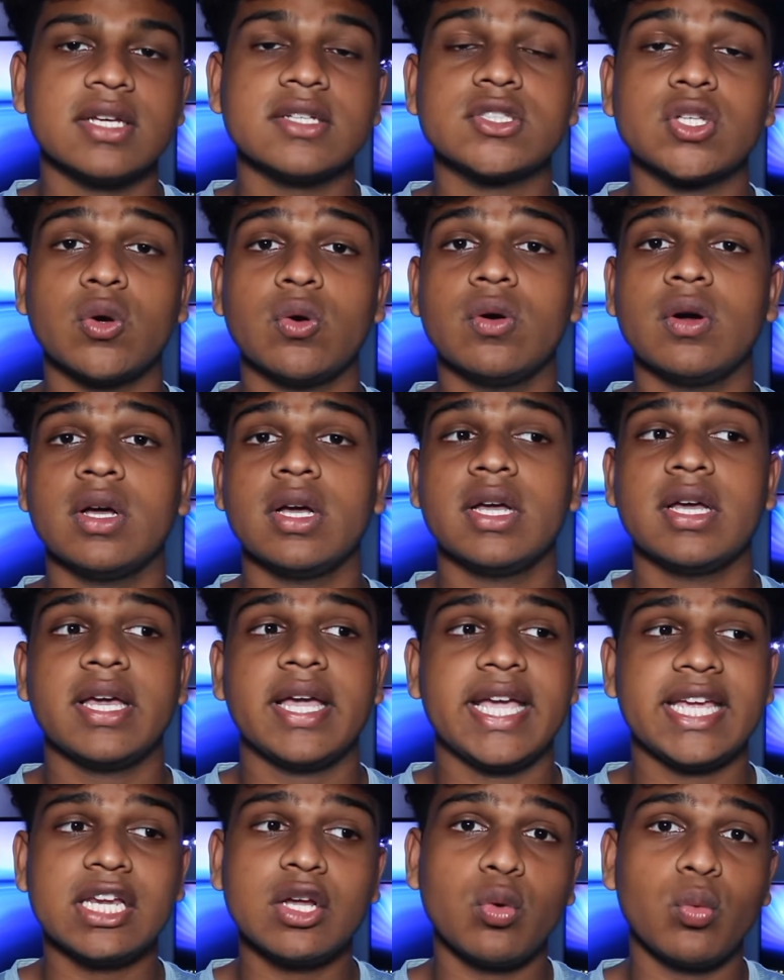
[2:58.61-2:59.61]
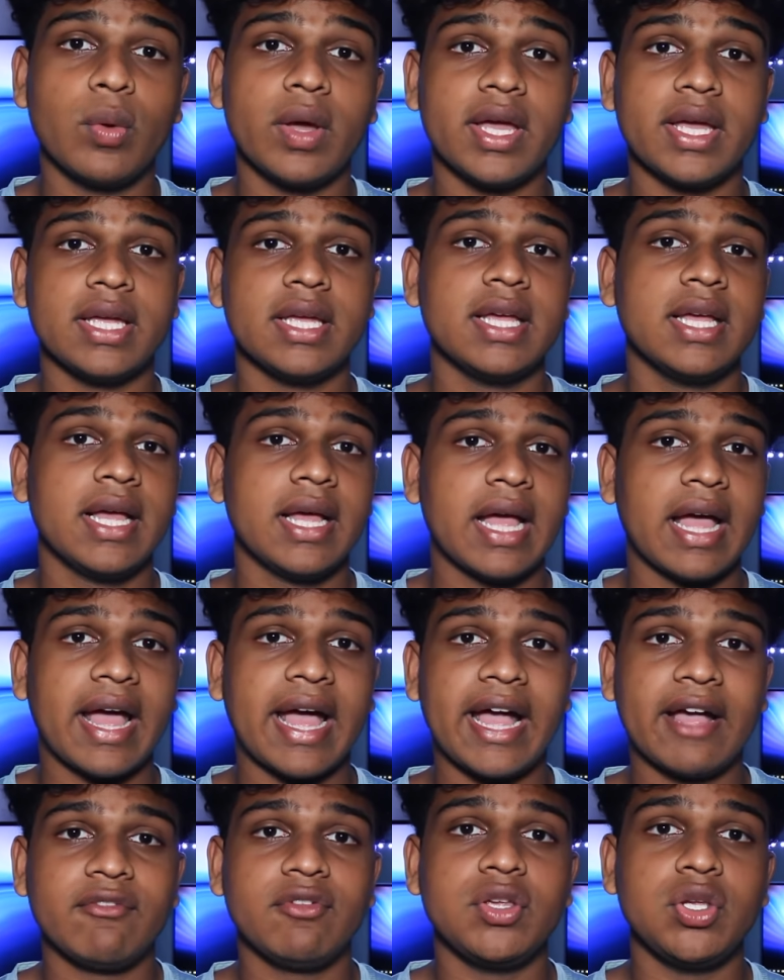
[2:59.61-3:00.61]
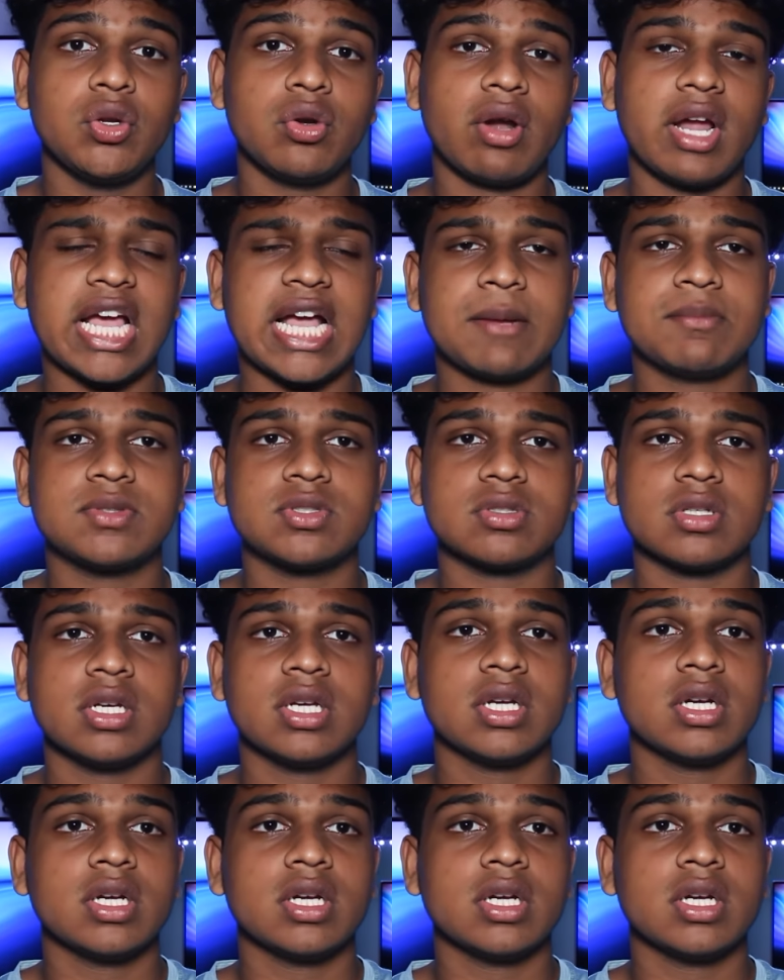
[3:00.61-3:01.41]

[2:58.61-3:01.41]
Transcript: So in a way, having your apps,